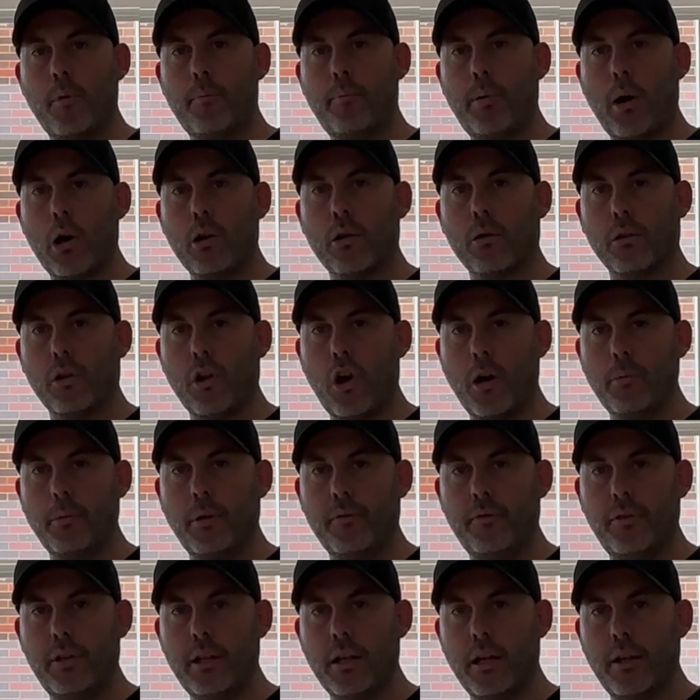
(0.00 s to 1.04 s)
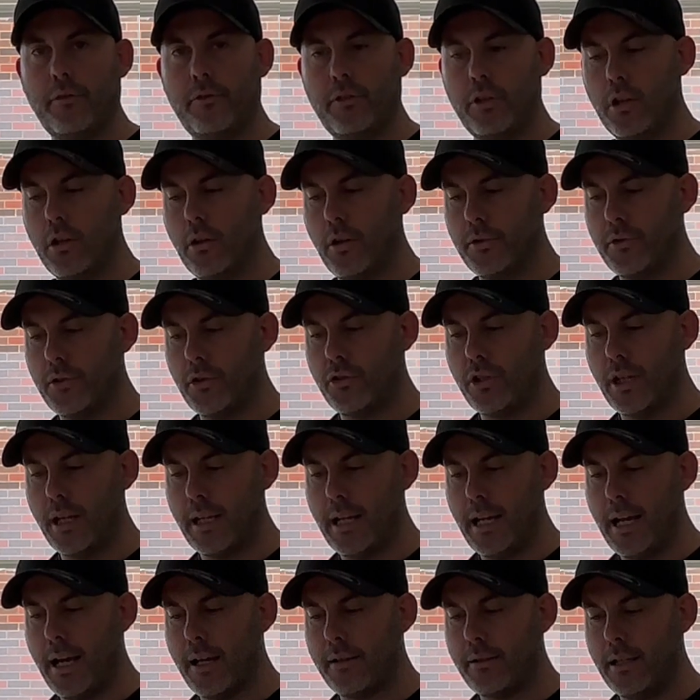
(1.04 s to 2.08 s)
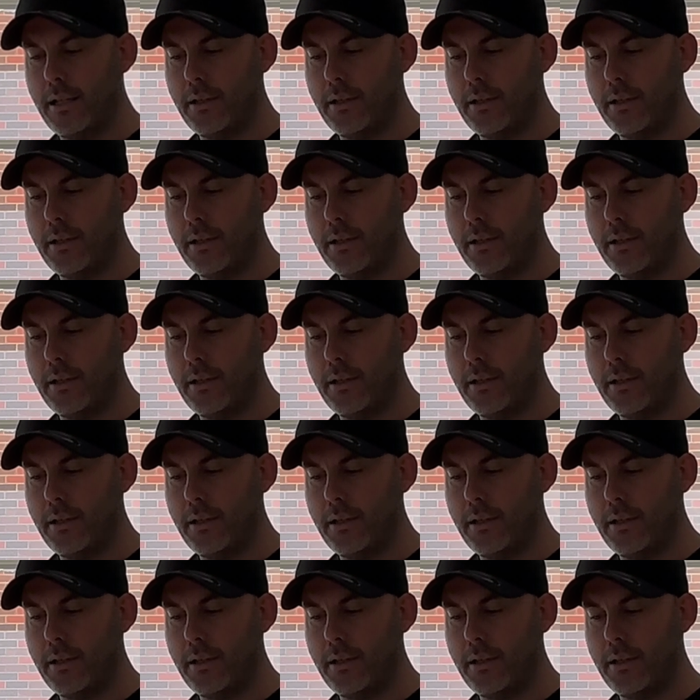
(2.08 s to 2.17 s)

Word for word: polar alignment video for you guys to check out.